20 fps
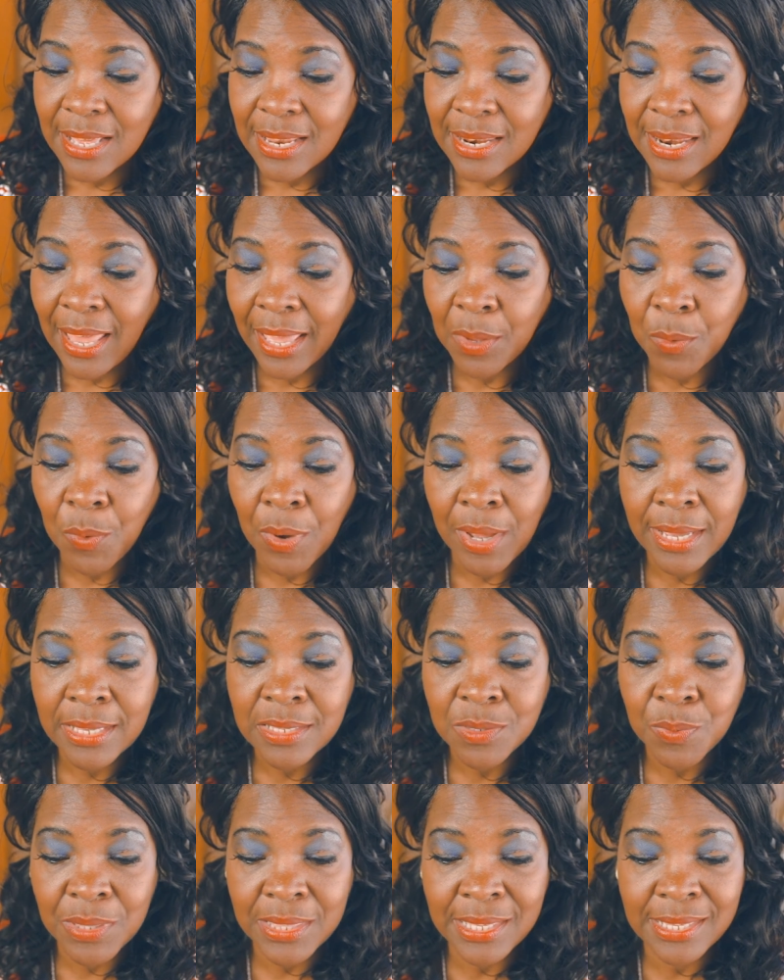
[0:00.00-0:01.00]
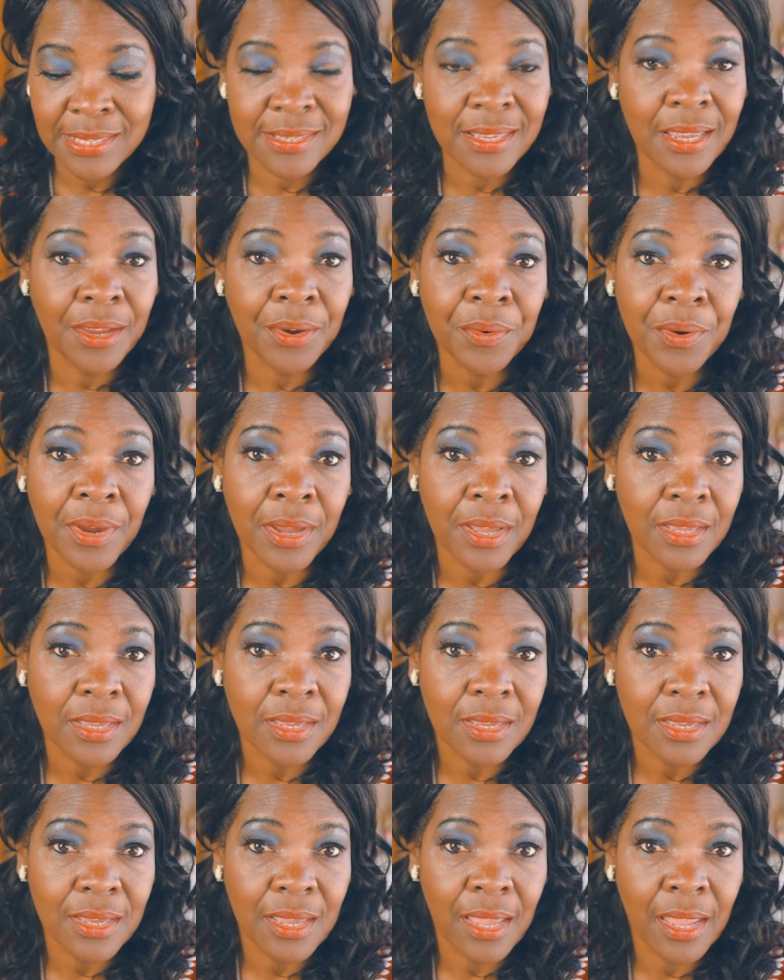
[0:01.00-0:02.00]
Likewise with Sarah,
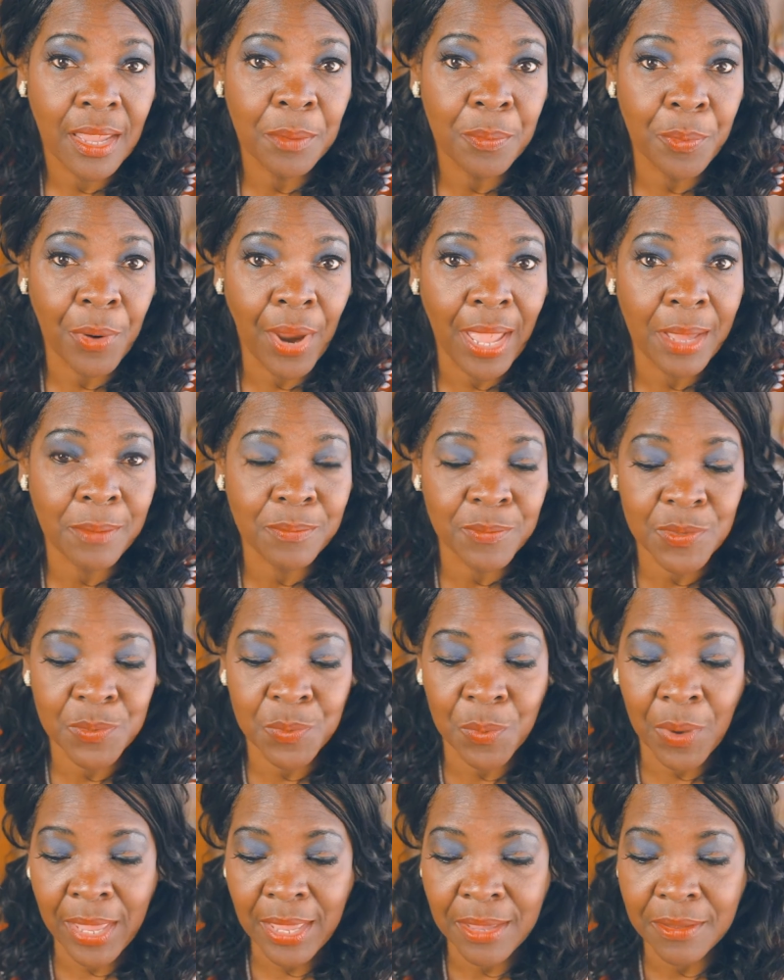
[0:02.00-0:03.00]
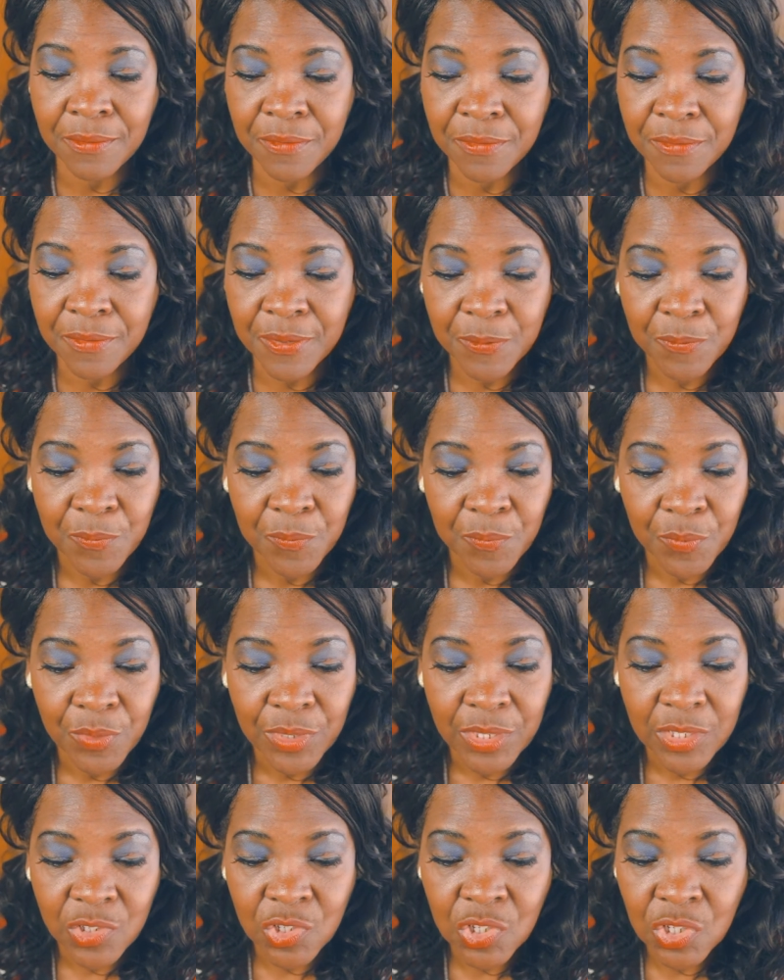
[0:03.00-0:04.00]
Abraham's wife.
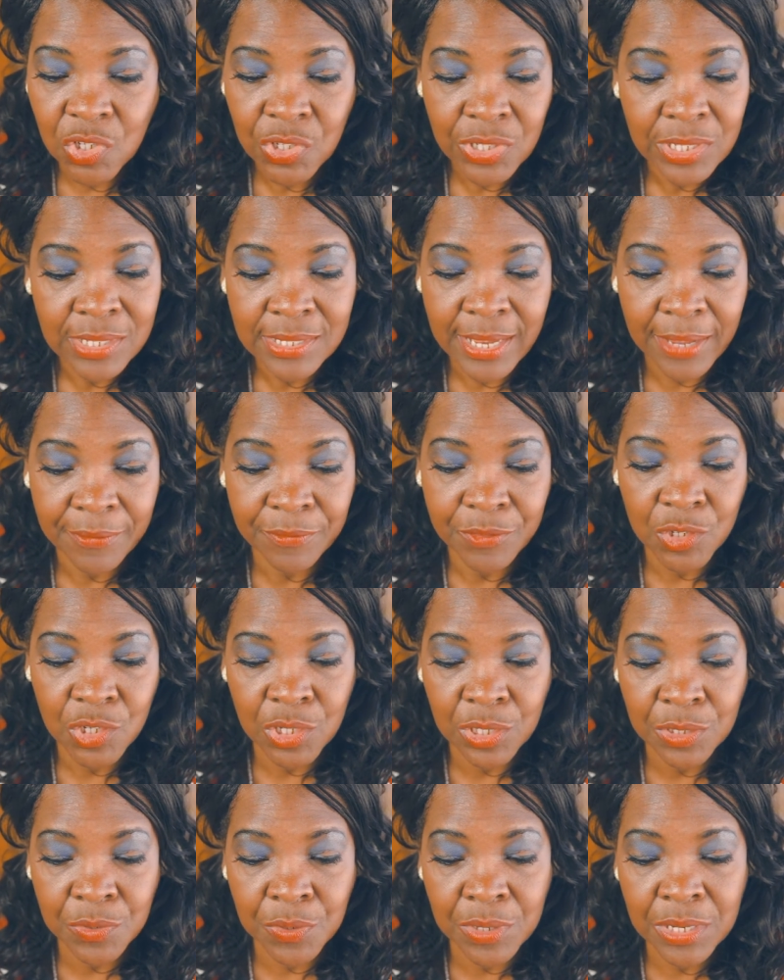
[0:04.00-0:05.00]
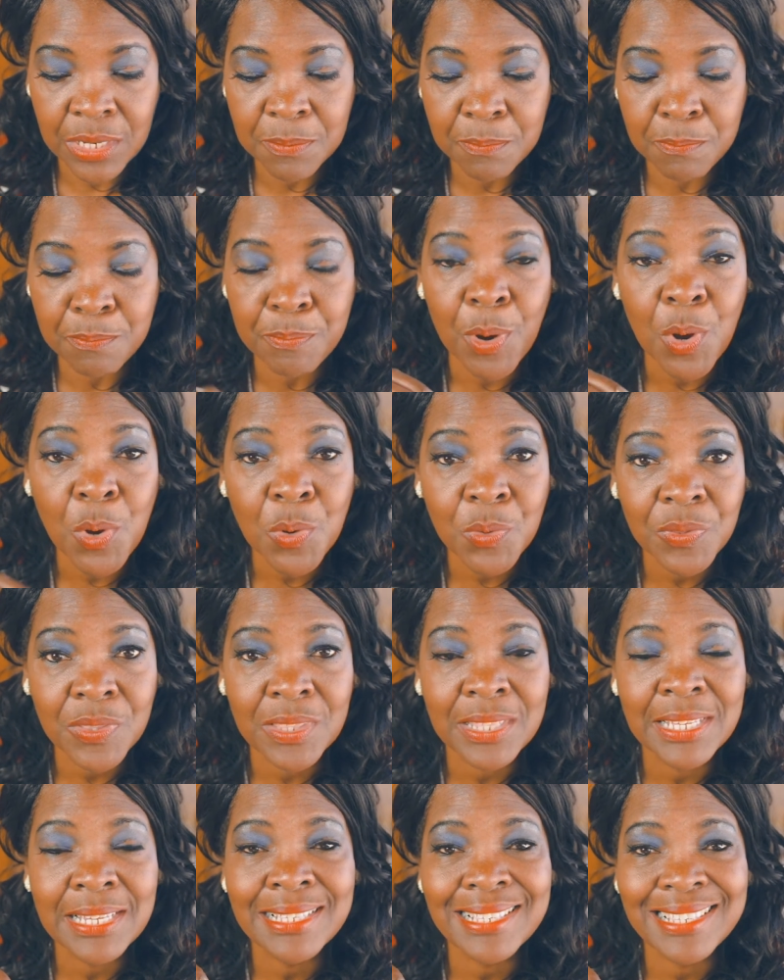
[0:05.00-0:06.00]
She couldn't have children, and
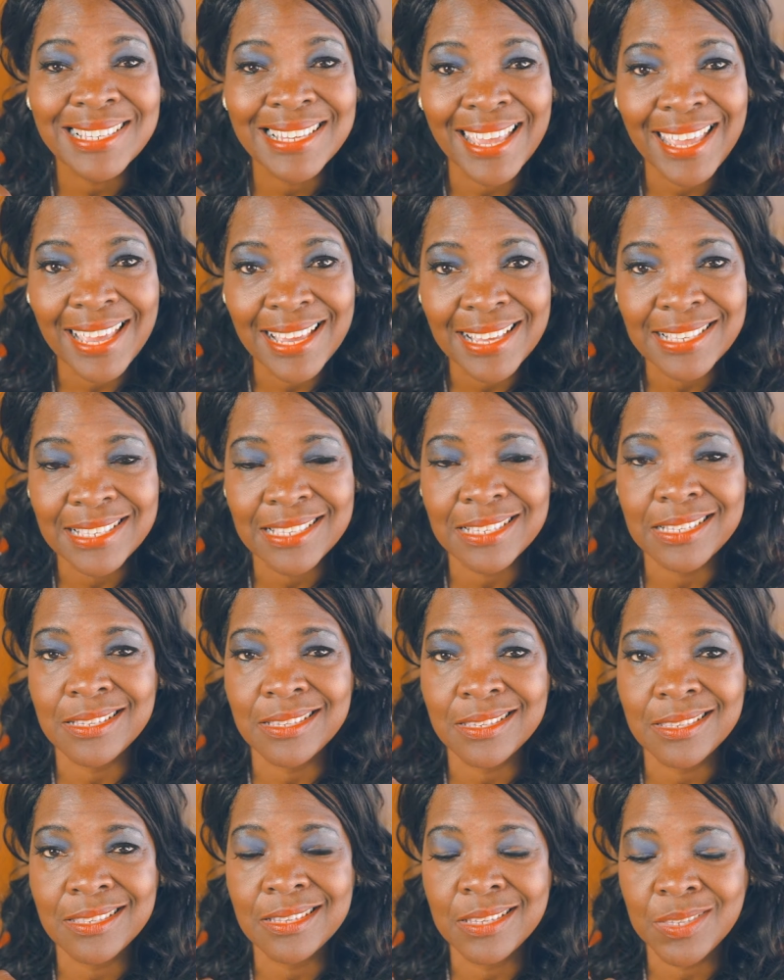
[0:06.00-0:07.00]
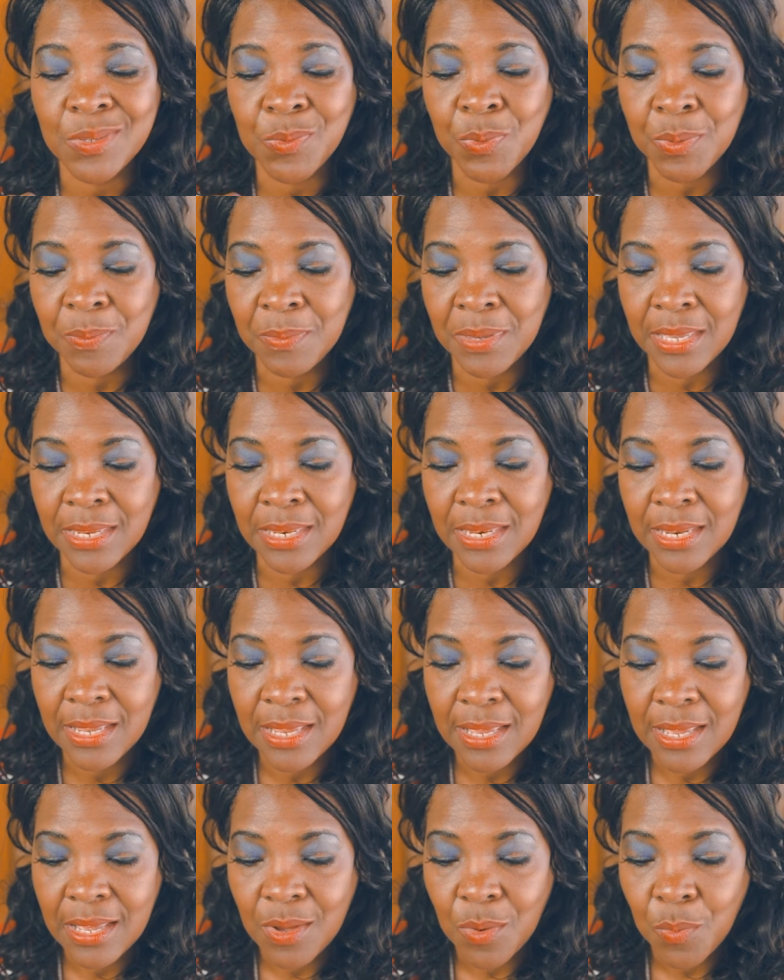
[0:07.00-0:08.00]
both these cases, these women
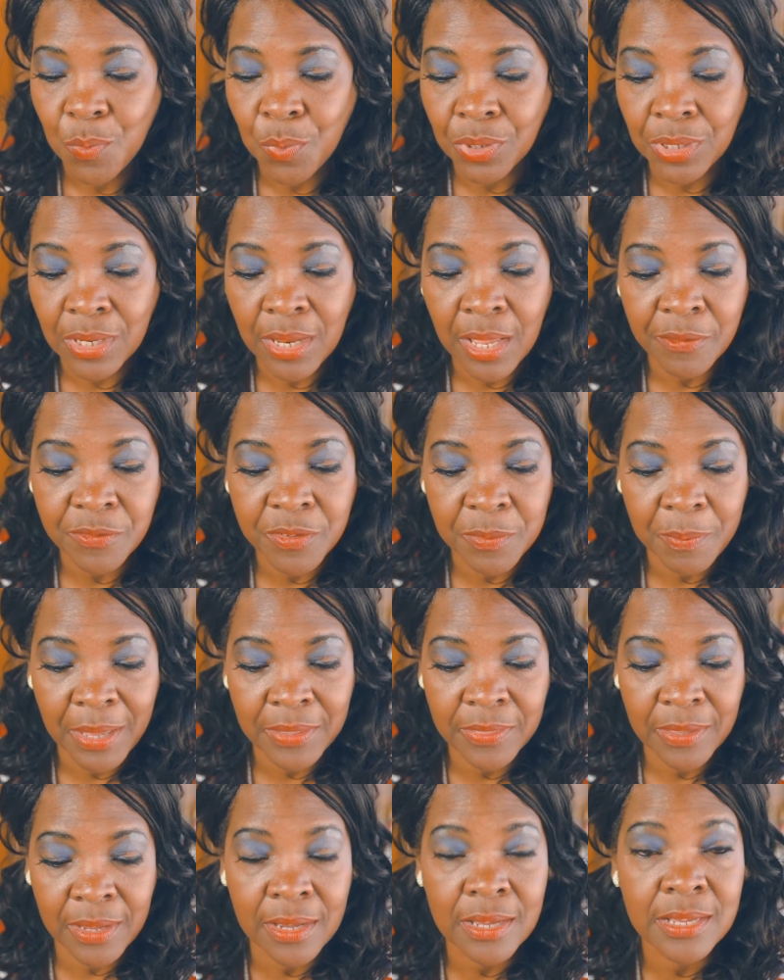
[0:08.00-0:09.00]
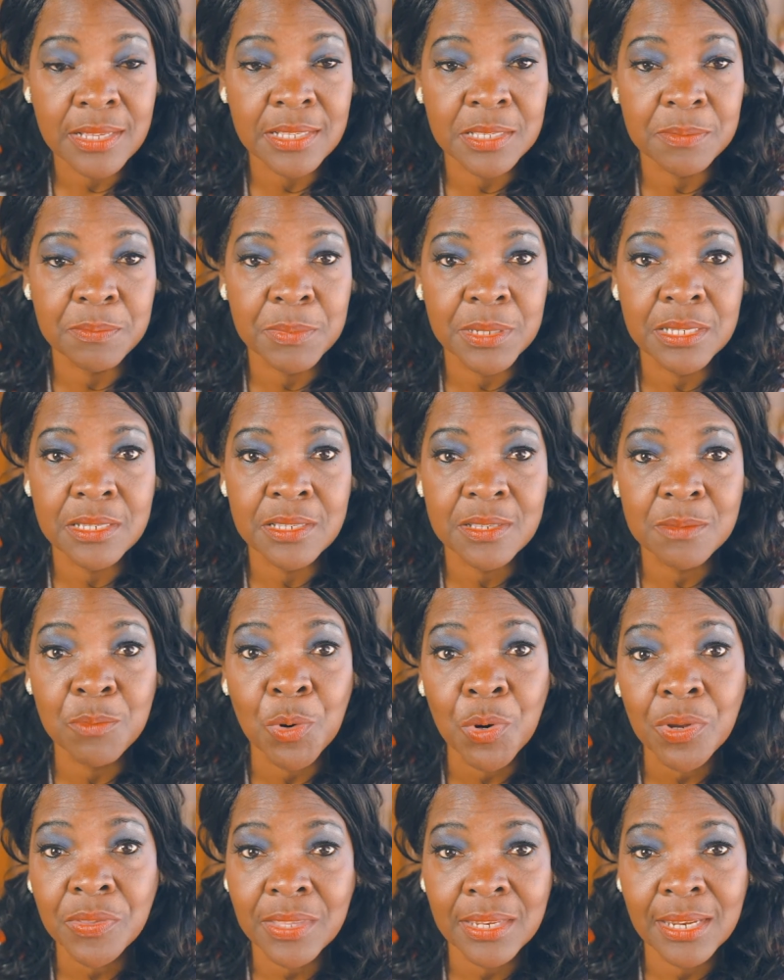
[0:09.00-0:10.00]
were loved by their husbands
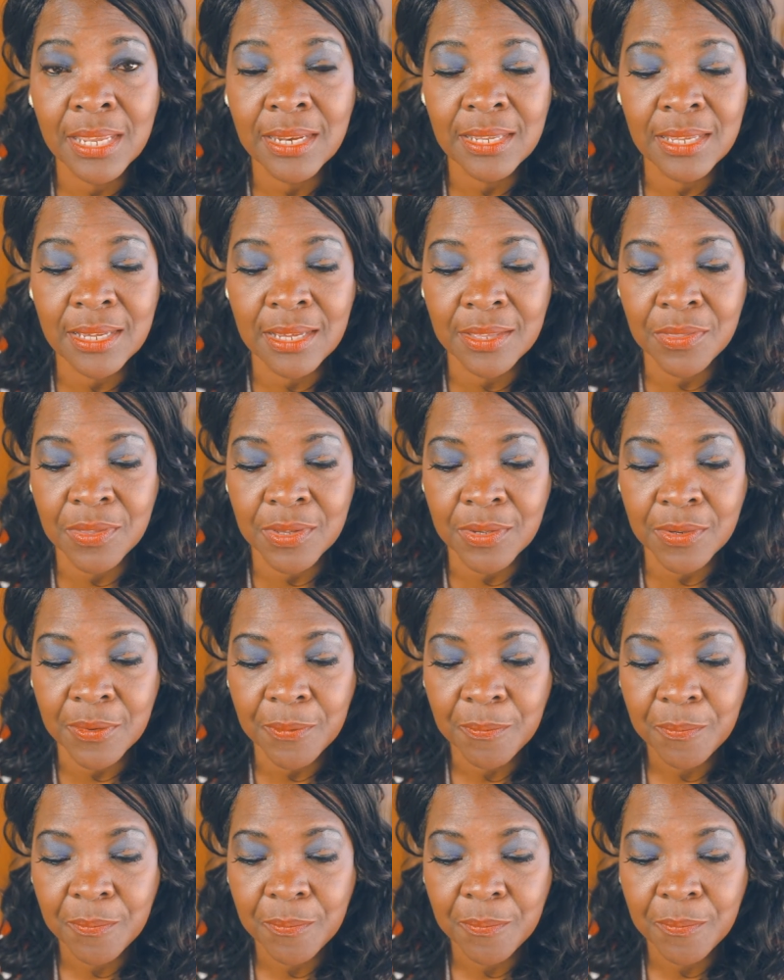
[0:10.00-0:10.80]
more than any other.